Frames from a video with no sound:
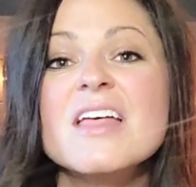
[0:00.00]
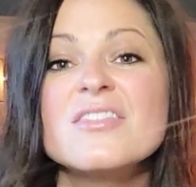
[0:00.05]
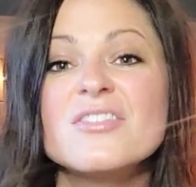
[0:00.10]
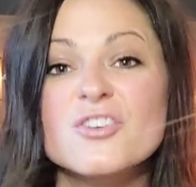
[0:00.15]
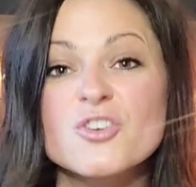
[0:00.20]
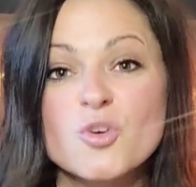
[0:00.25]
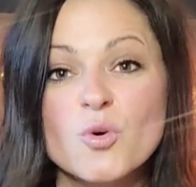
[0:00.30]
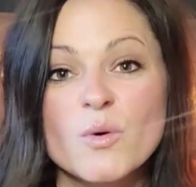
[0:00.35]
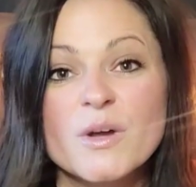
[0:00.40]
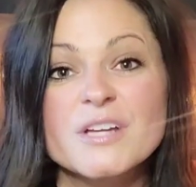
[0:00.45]
they're
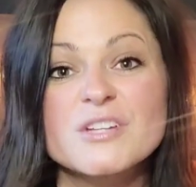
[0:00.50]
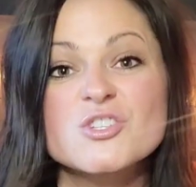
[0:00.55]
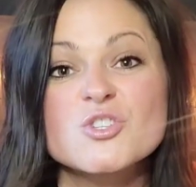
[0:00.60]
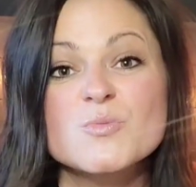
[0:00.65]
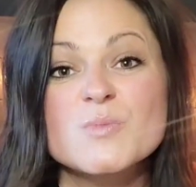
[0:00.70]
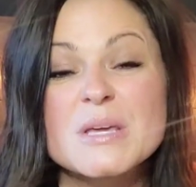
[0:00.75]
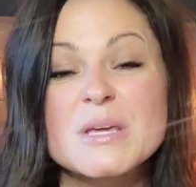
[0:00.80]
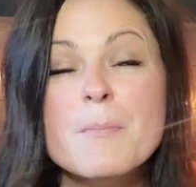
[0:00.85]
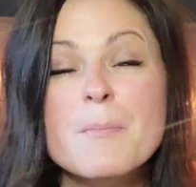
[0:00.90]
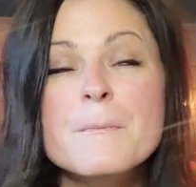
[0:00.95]
going to
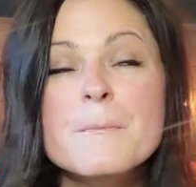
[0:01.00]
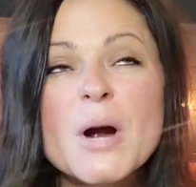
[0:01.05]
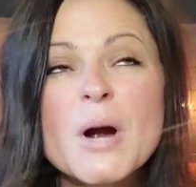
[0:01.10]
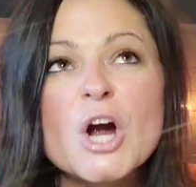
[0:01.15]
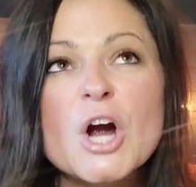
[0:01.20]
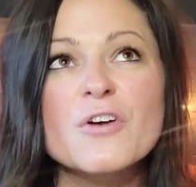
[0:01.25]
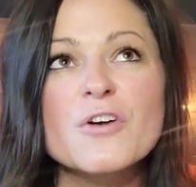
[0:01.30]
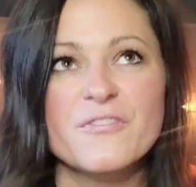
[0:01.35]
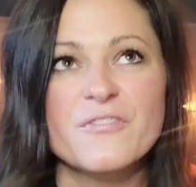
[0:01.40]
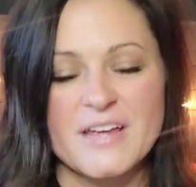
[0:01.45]
be
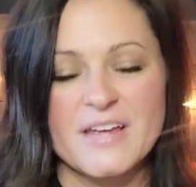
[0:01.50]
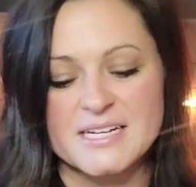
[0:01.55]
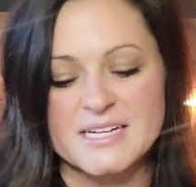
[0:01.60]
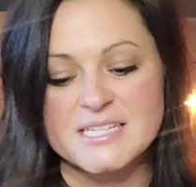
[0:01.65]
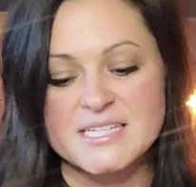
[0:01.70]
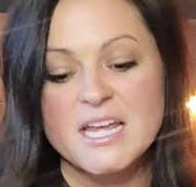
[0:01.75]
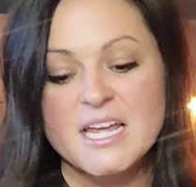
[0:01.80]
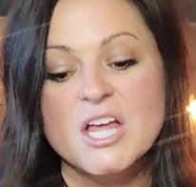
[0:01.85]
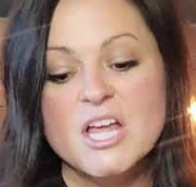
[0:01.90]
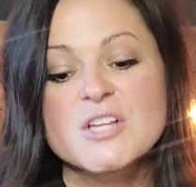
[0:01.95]
perfect.